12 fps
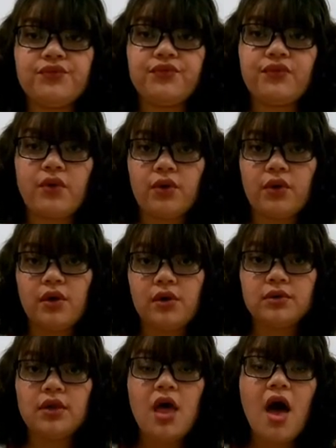from
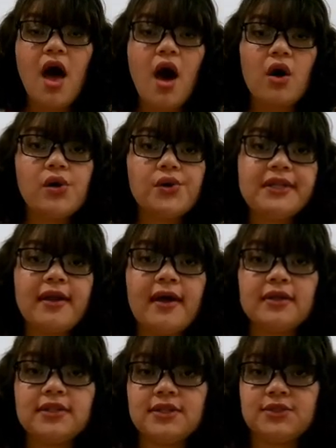coal, oil
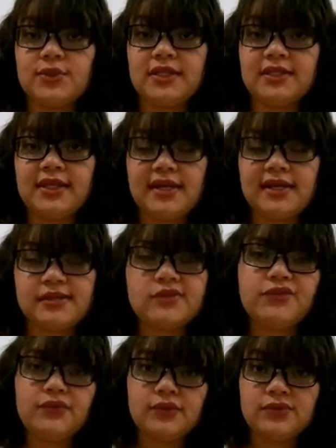and natural gas,
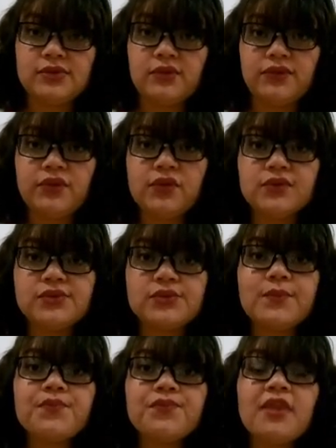fossil
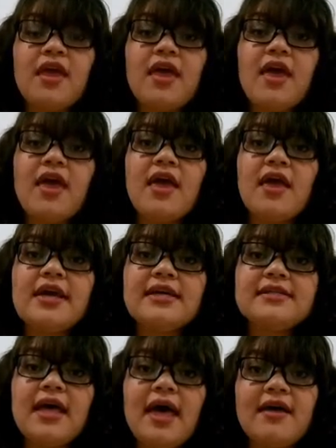fuels,
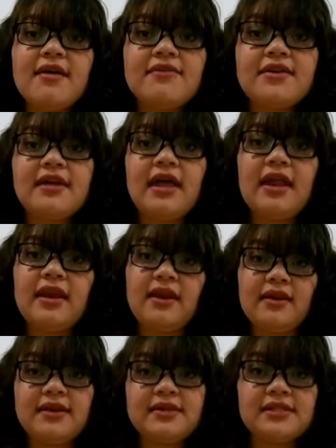is having a
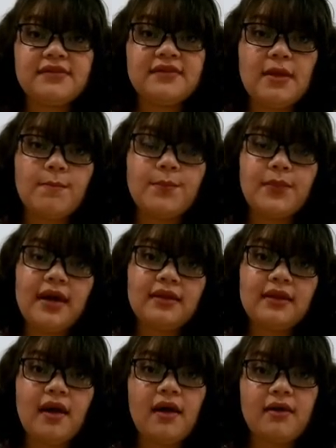negative
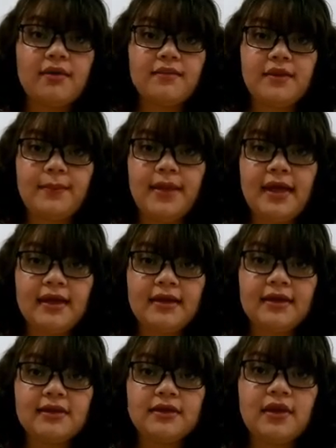impact on the
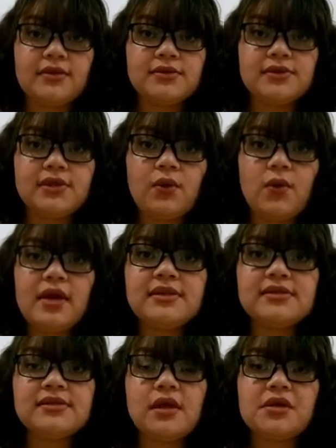planet.
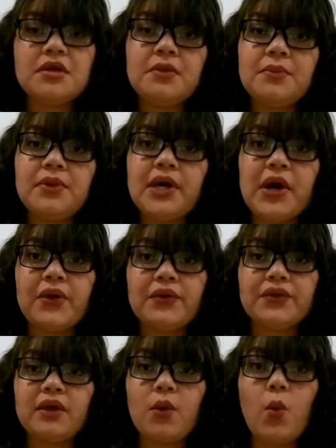Consequence number
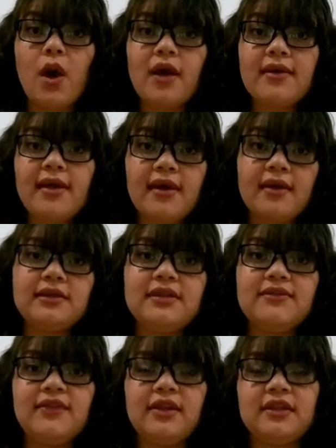on the one
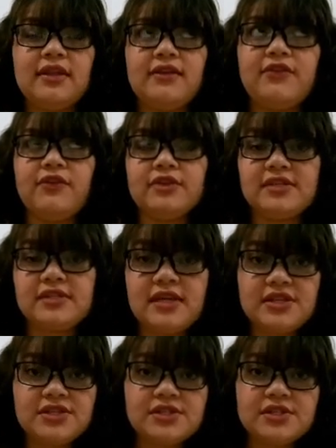hand, the
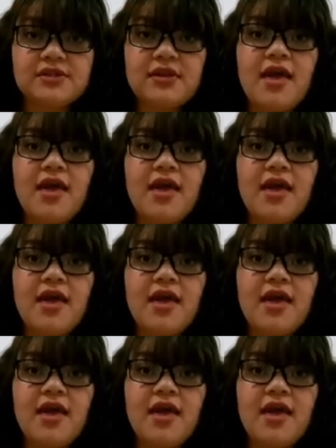deforestation